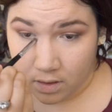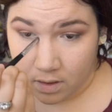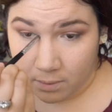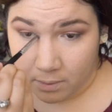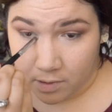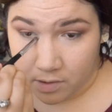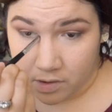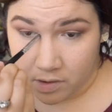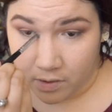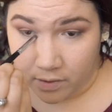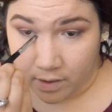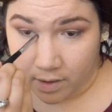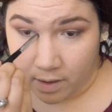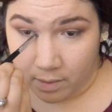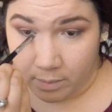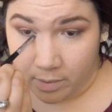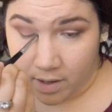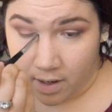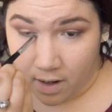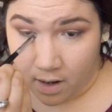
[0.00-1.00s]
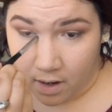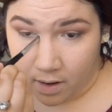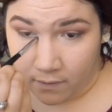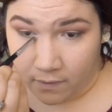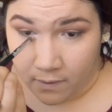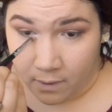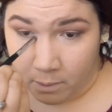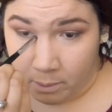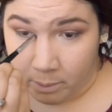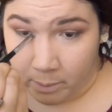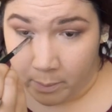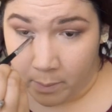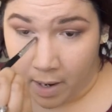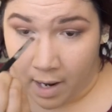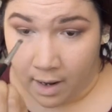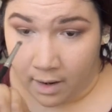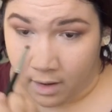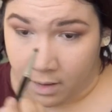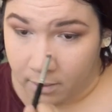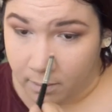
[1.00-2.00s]
I'm also gonna put it on the
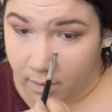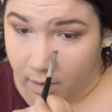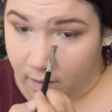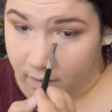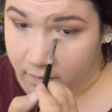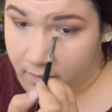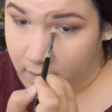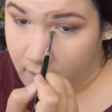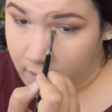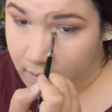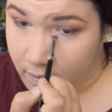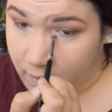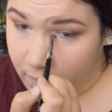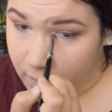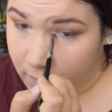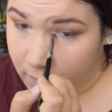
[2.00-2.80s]
bottom of the inner